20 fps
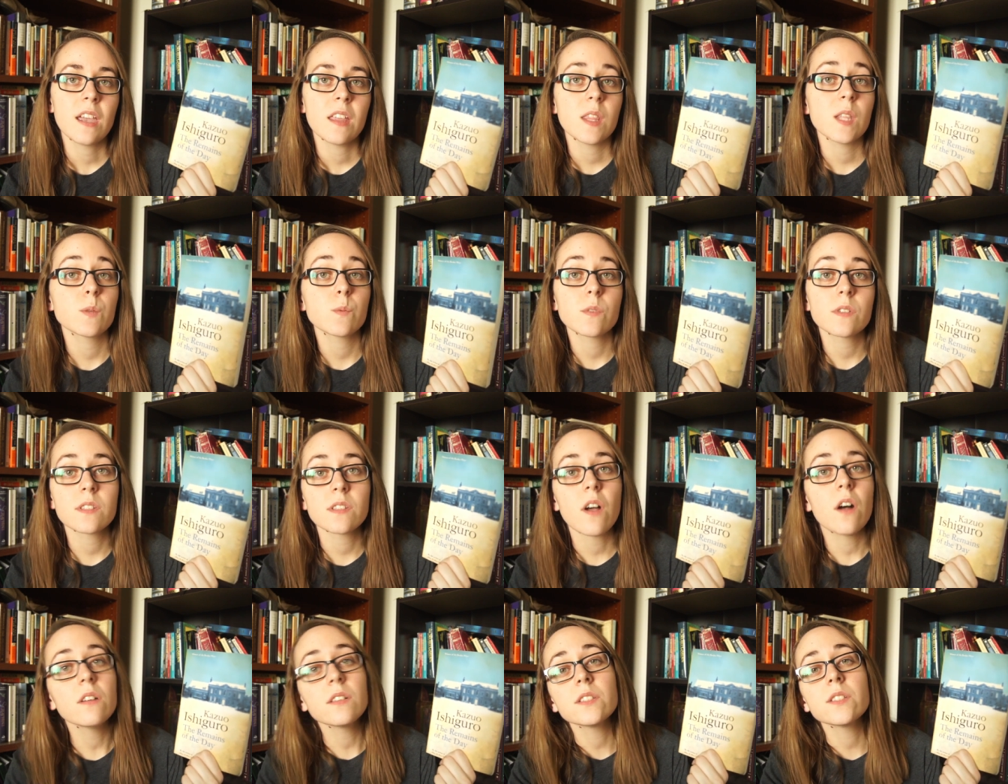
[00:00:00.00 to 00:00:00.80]
This was
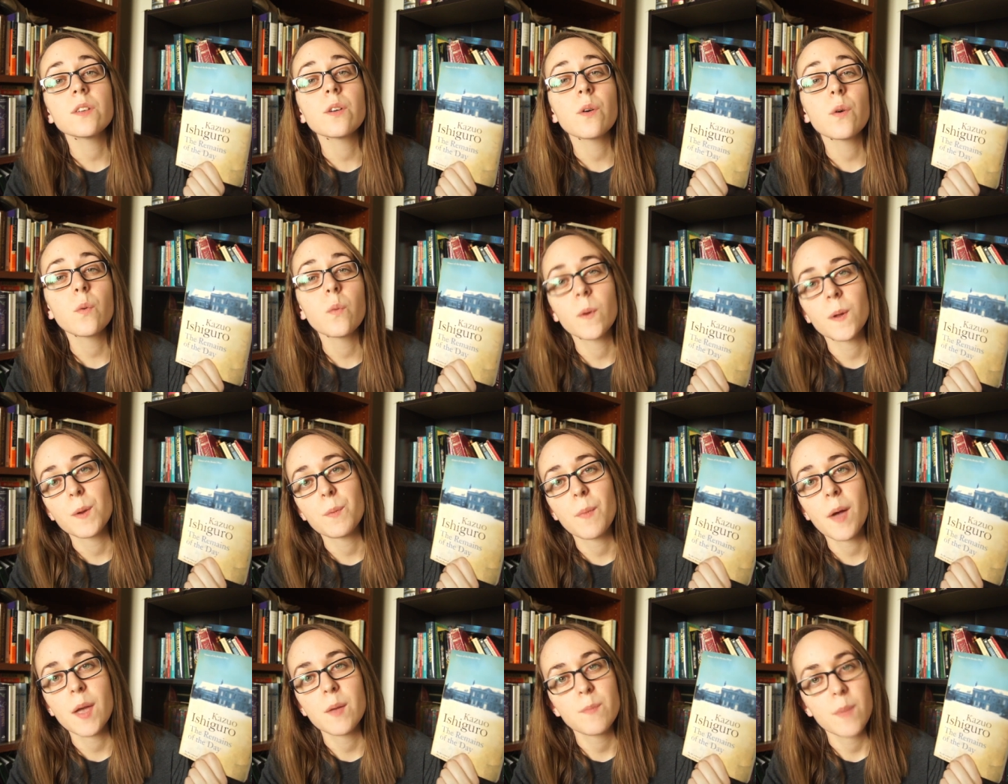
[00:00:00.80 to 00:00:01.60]
also one
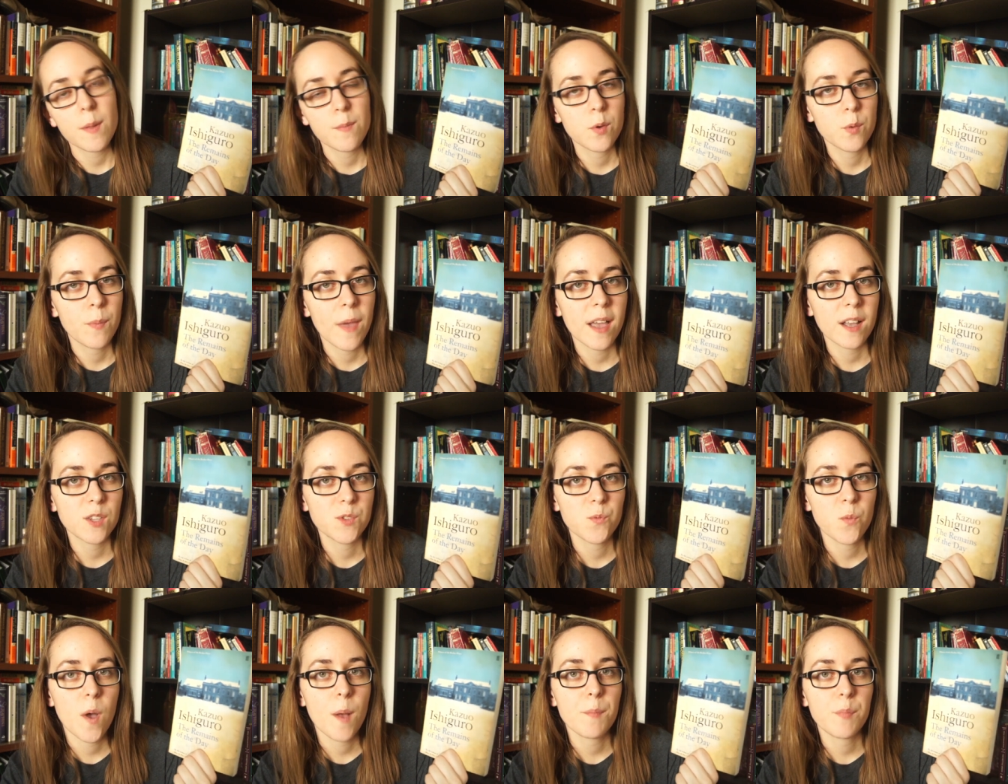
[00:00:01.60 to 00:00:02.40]
of my paperback
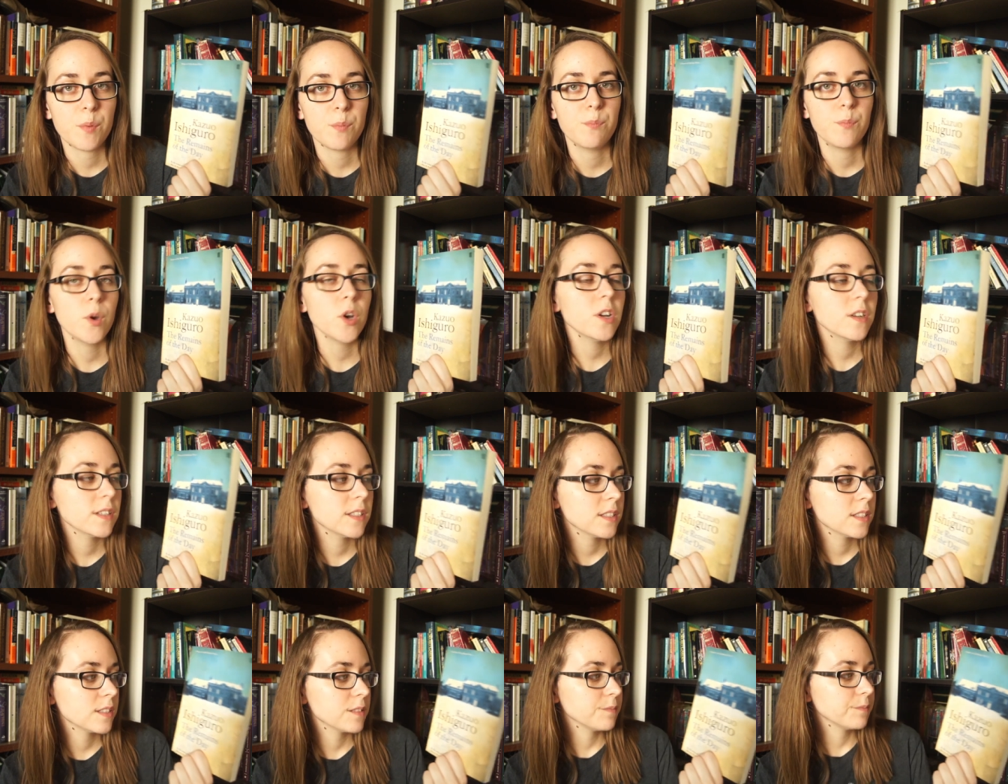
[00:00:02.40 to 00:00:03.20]
swap
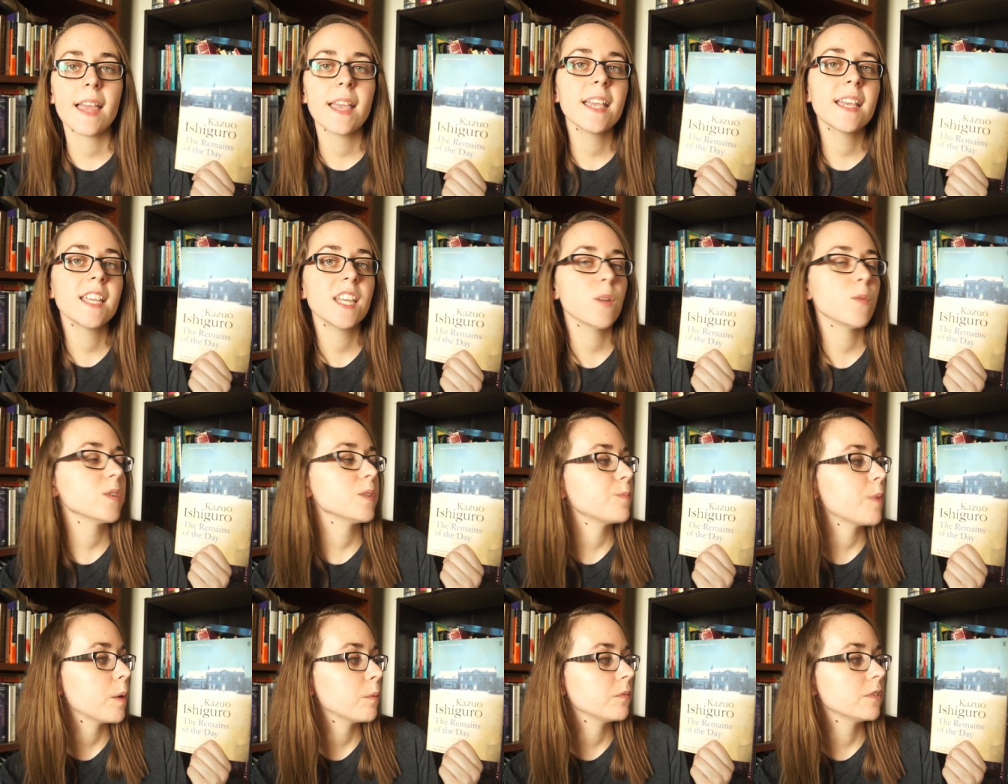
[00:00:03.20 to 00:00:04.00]
books, and it
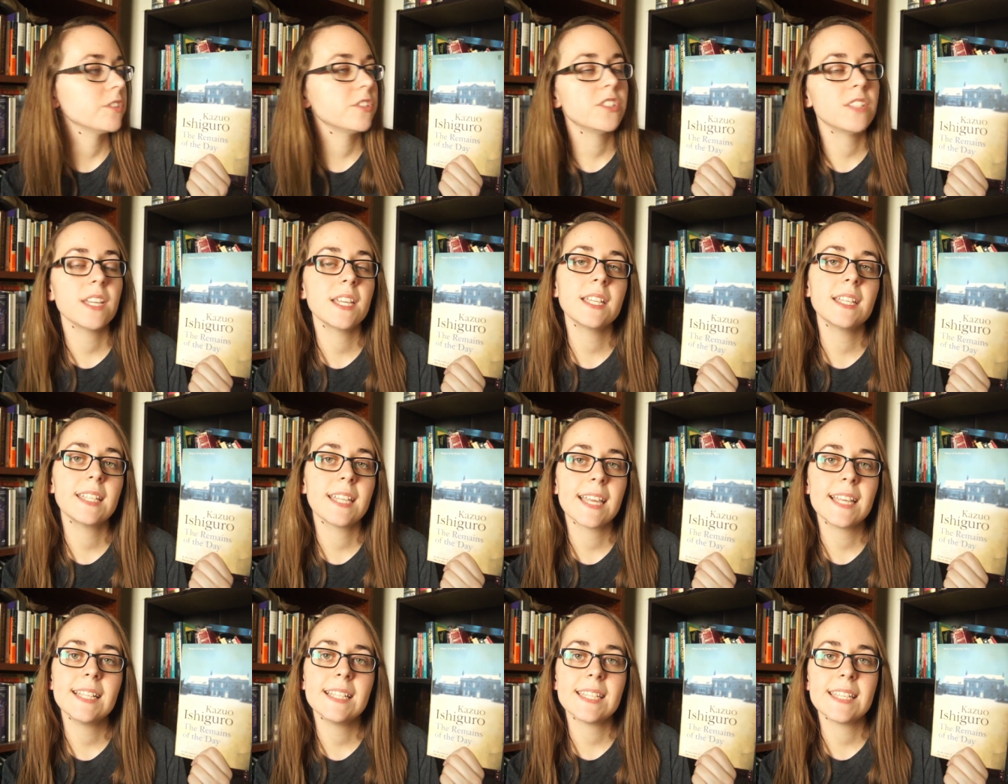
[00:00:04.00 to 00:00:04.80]
was published in
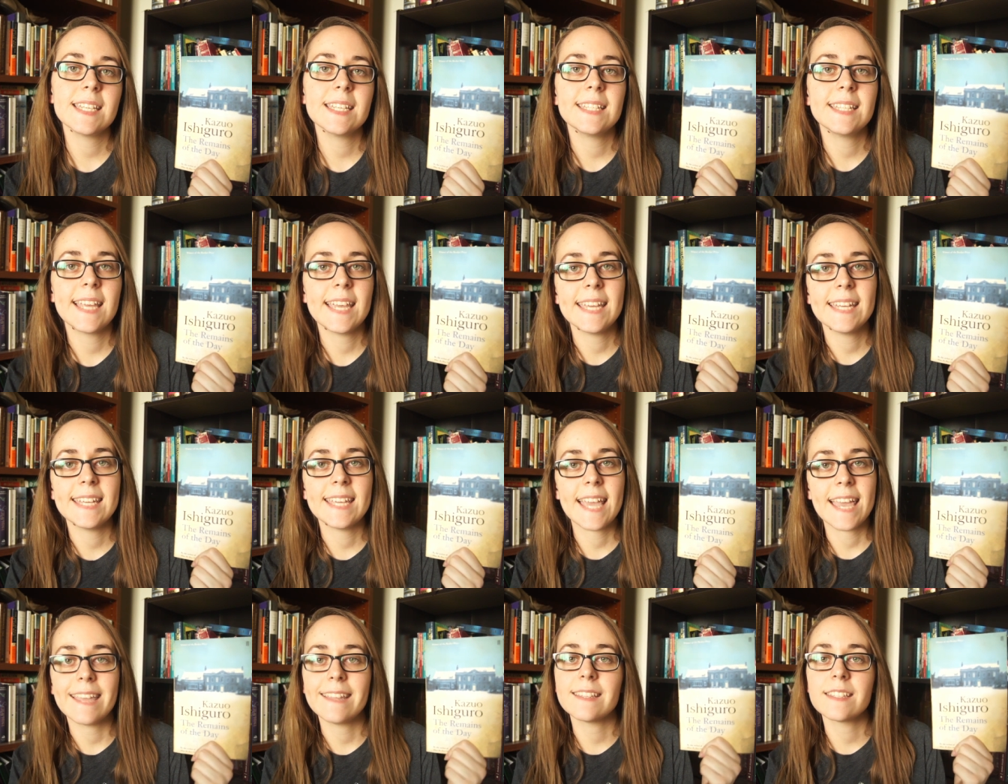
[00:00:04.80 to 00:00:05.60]

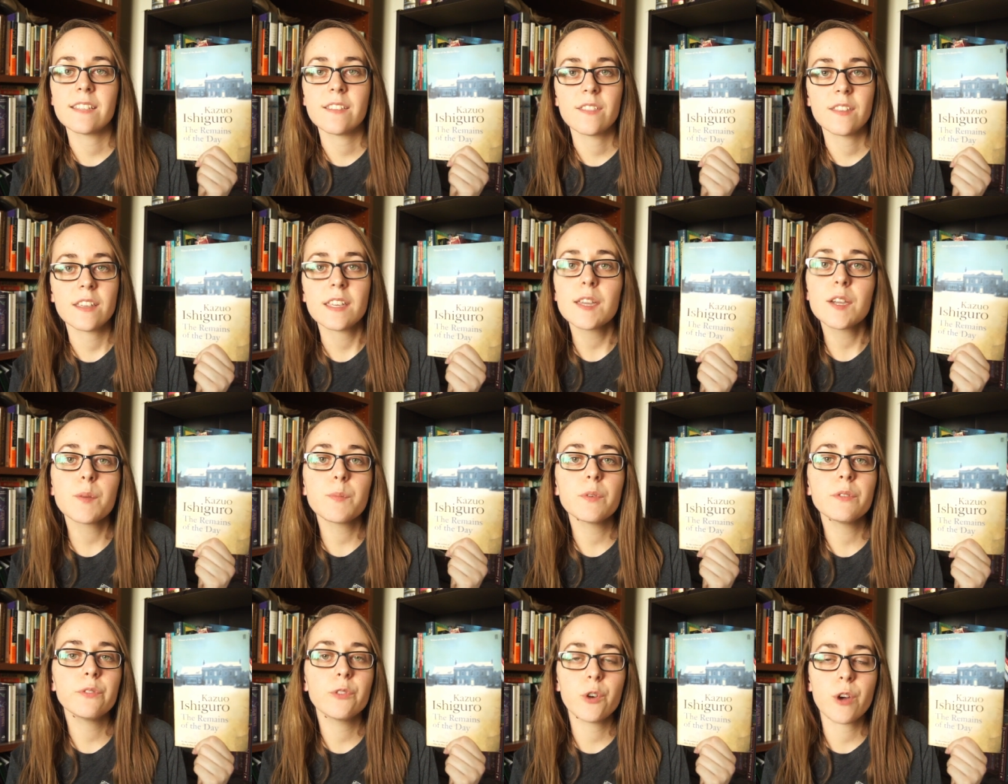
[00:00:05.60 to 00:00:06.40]
1988, the year
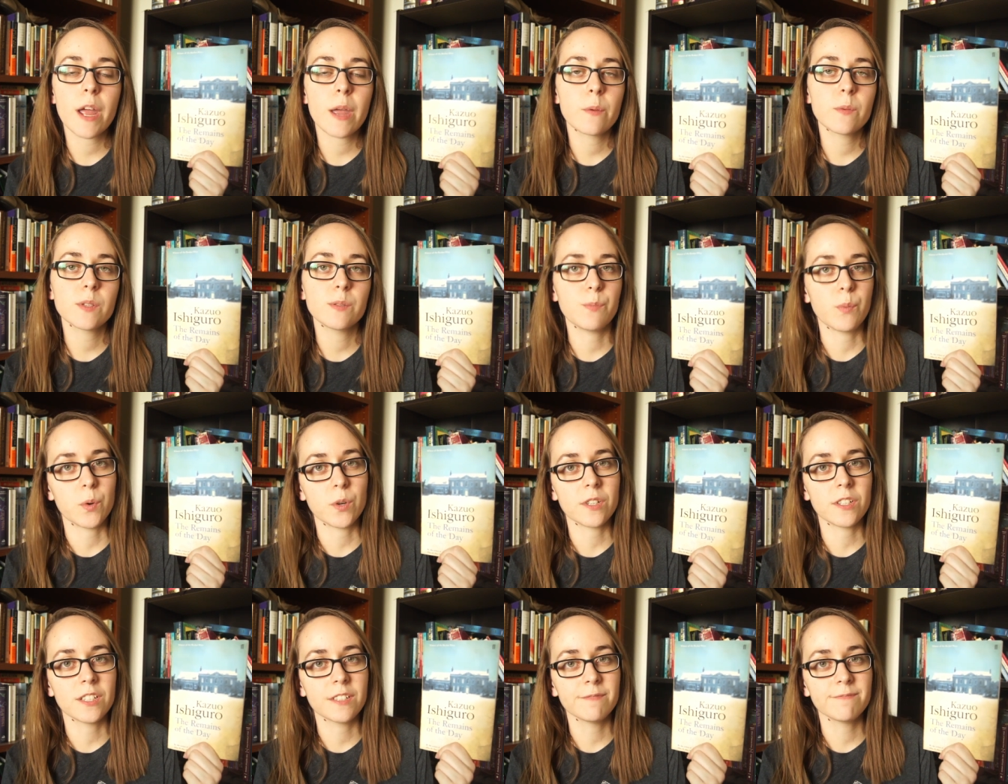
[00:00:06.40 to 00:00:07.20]
before I was
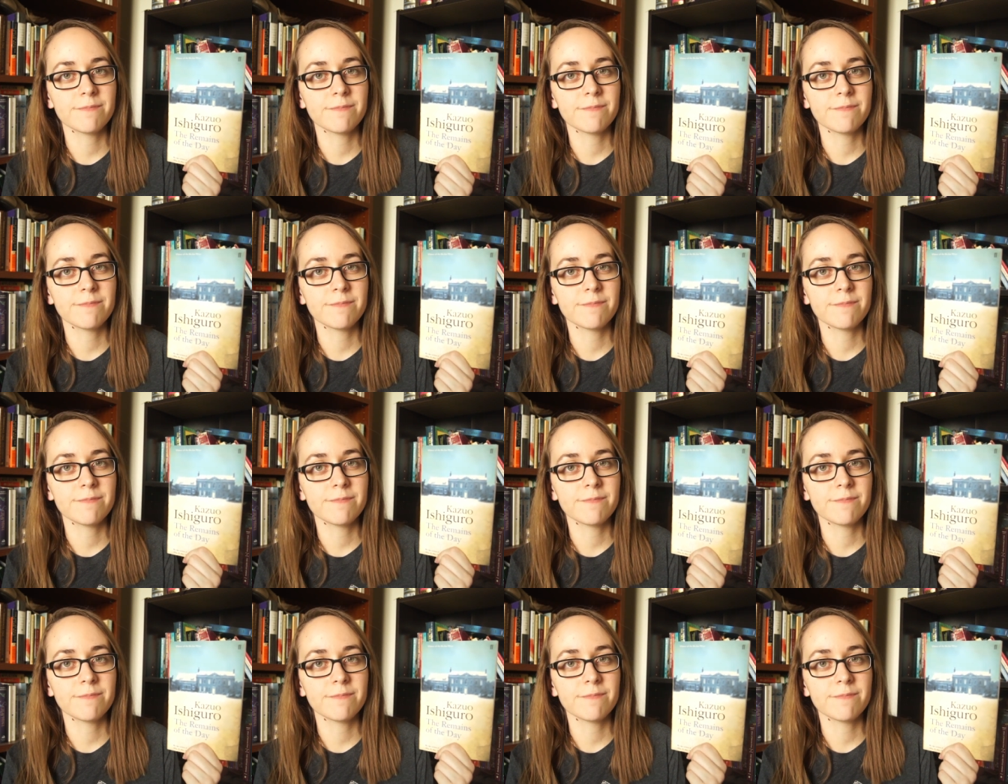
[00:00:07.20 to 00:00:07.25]
born.